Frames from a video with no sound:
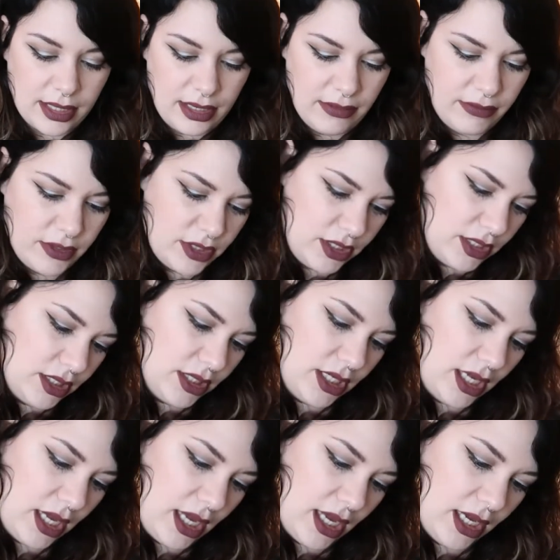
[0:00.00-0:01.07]
Give and
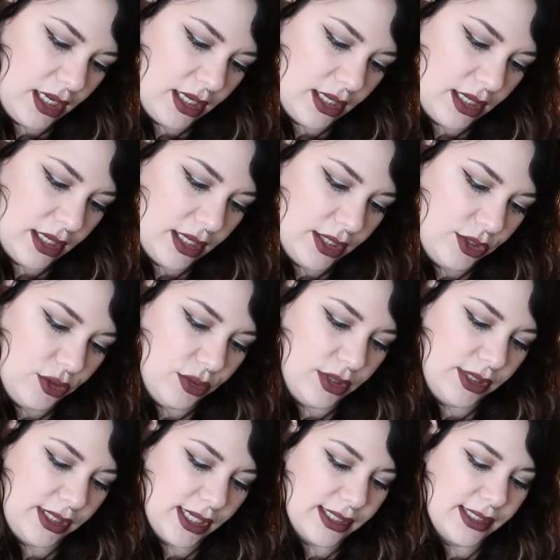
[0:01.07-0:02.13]
Take
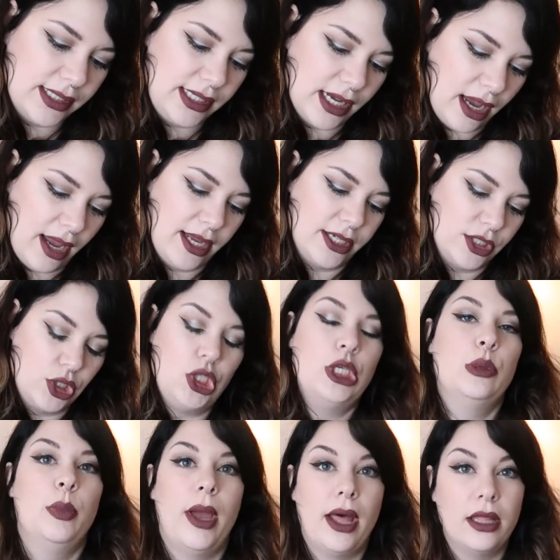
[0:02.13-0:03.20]
Dual Intensity Eye and
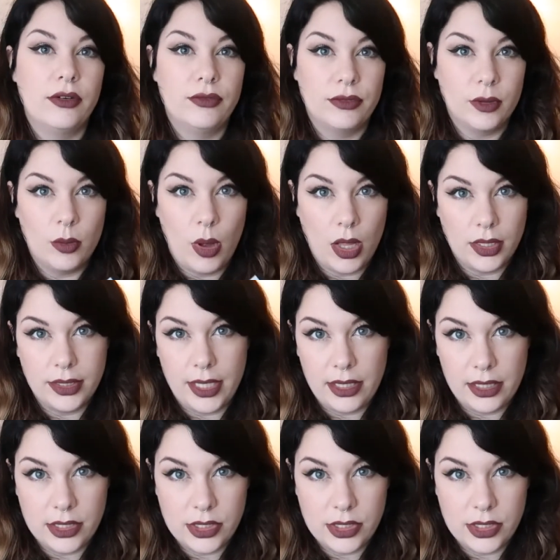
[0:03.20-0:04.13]
Cheek palette from holiday